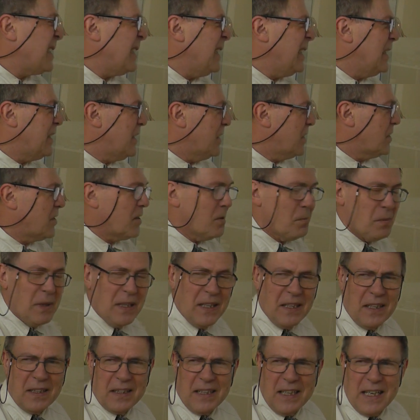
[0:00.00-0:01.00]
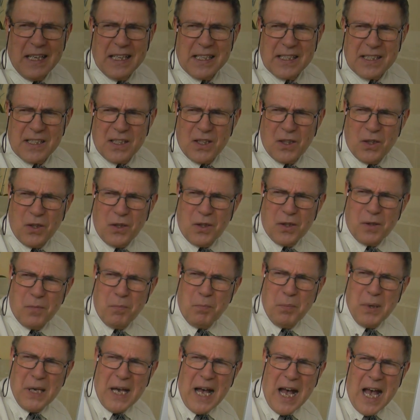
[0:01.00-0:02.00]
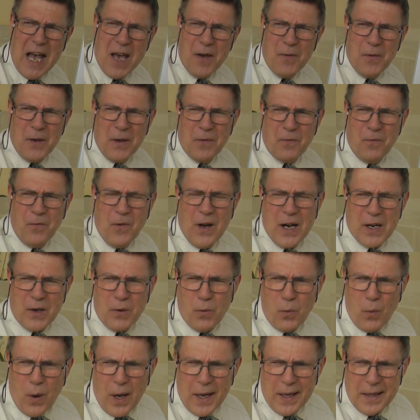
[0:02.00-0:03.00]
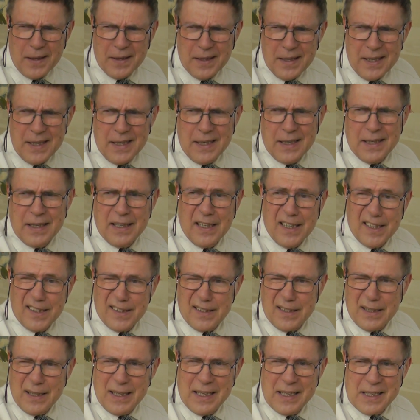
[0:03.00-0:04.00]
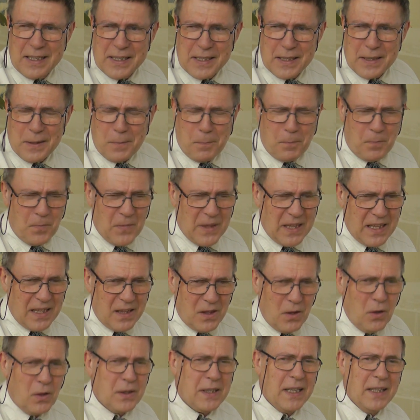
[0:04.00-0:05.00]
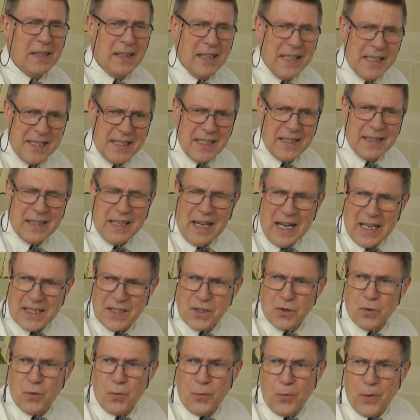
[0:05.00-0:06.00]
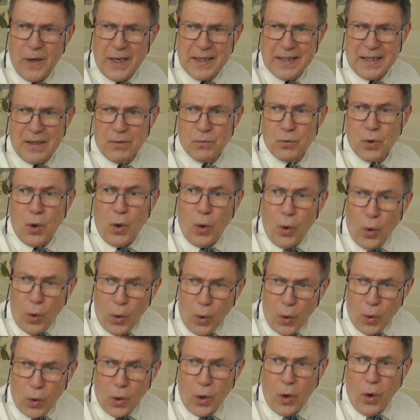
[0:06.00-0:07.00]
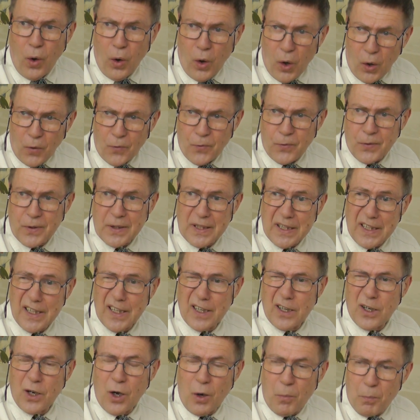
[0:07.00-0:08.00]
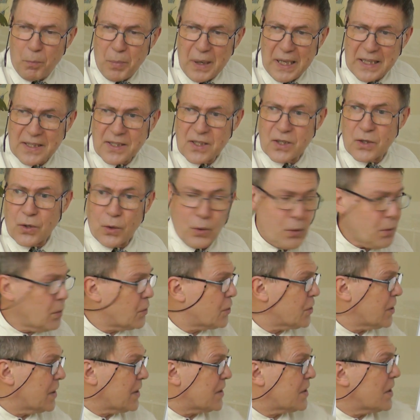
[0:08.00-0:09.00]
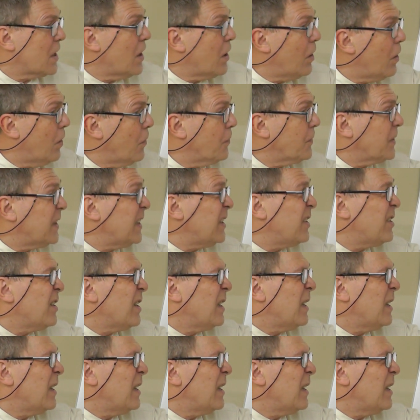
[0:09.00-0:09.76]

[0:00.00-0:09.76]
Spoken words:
the determinant is not behaving very well, it is not an easy task to find out all of the complex solutions of the